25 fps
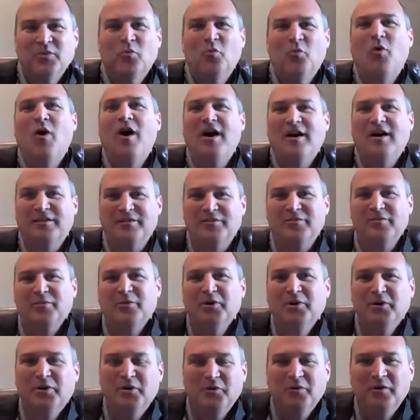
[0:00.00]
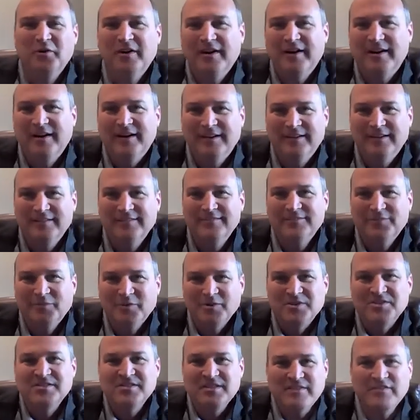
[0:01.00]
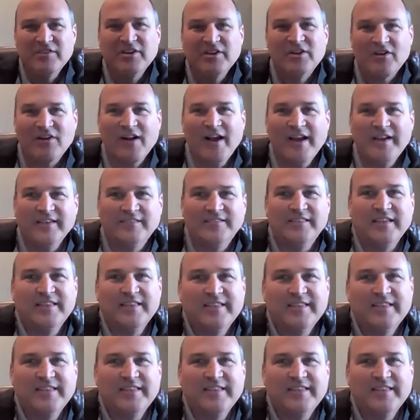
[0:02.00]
walk through receiving Christ.